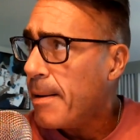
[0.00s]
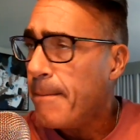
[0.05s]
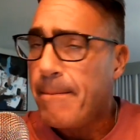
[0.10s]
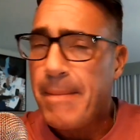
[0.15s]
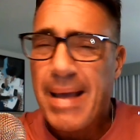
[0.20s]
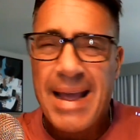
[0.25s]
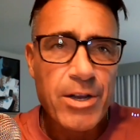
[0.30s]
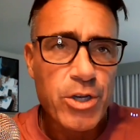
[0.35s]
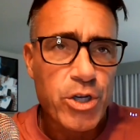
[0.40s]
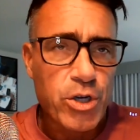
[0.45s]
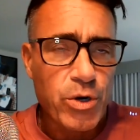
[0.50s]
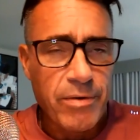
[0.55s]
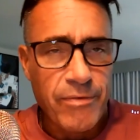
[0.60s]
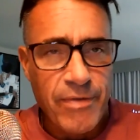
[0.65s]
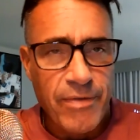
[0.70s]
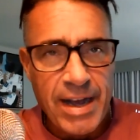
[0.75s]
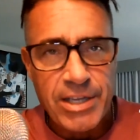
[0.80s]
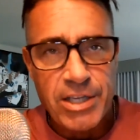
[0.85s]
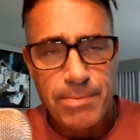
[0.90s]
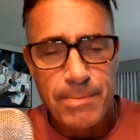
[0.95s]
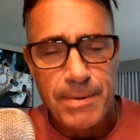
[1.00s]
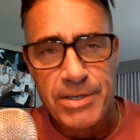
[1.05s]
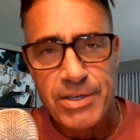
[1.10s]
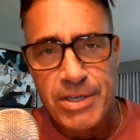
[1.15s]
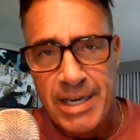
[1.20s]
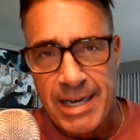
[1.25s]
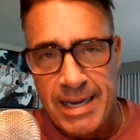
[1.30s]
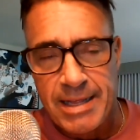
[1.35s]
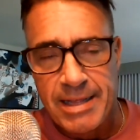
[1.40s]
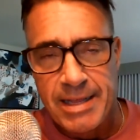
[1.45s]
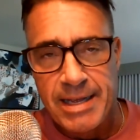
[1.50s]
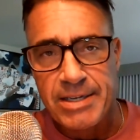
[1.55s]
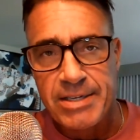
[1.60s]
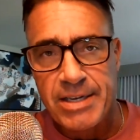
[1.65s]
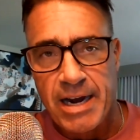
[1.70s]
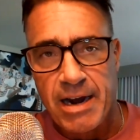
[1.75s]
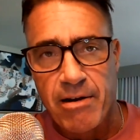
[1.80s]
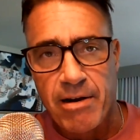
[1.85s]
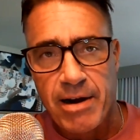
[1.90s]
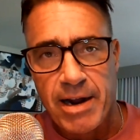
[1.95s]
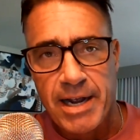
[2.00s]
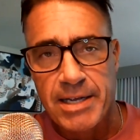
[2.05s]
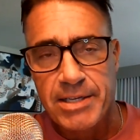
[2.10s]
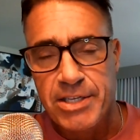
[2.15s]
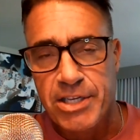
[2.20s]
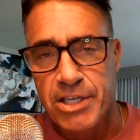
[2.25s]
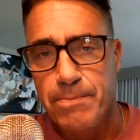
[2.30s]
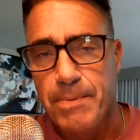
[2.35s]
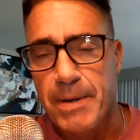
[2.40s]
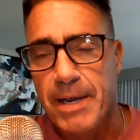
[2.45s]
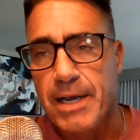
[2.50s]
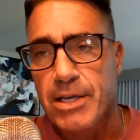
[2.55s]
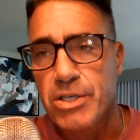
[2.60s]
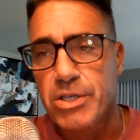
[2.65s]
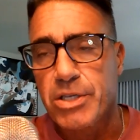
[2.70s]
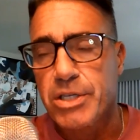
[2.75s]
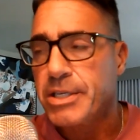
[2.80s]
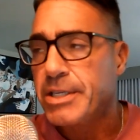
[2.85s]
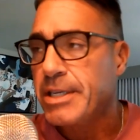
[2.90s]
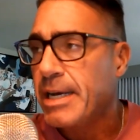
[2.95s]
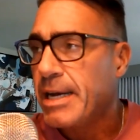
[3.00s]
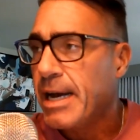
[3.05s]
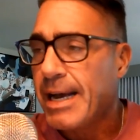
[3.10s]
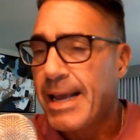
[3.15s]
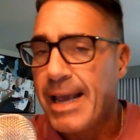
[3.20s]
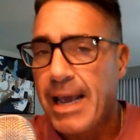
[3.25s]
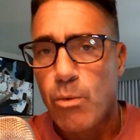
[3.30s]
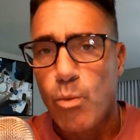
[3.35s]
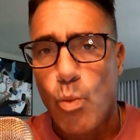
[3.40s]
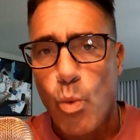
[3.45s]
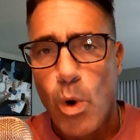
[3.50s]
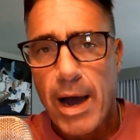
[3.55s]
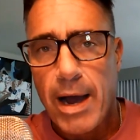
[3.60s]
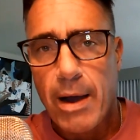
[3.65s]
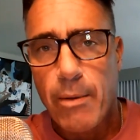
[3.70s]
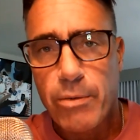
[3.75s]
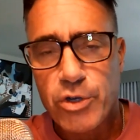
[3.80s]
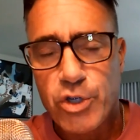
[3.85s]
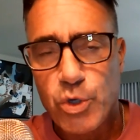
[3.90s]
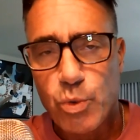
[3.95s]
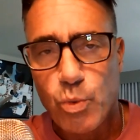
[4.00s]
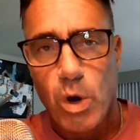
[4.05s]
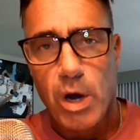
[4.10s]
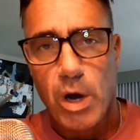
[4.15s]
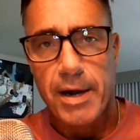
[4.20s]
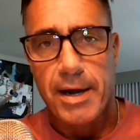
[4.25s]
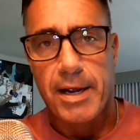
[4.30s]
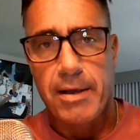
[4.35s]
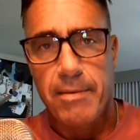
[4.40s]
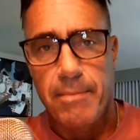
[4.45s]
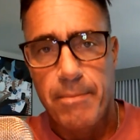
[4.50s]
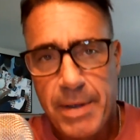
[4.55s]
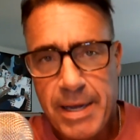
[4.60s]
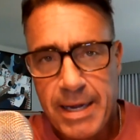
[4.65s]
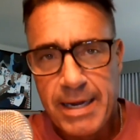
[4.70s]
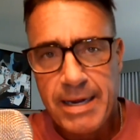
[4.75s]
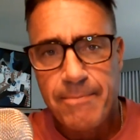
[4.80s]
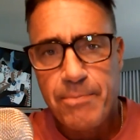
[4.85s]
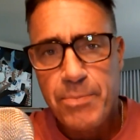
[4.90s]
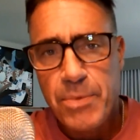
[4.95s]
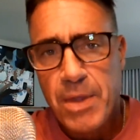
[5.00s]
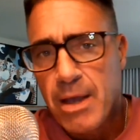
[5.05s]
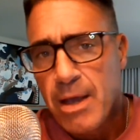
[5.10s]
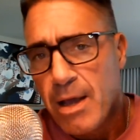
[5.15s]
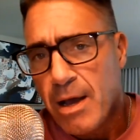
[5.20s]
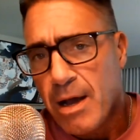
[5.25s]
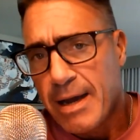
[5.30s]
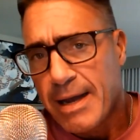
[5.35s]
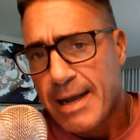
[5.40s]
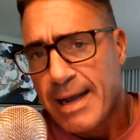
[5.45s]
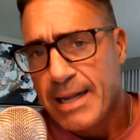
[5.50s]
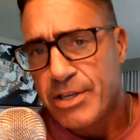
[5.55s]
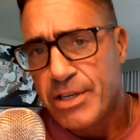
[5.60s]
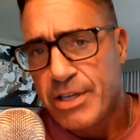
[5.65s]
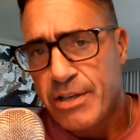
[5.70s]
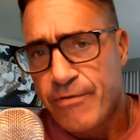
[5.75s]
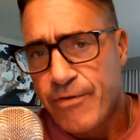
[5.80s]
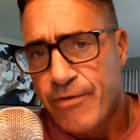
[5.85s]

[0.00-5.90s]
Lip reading: major investments in these areas is because, again, why would you want to compete against the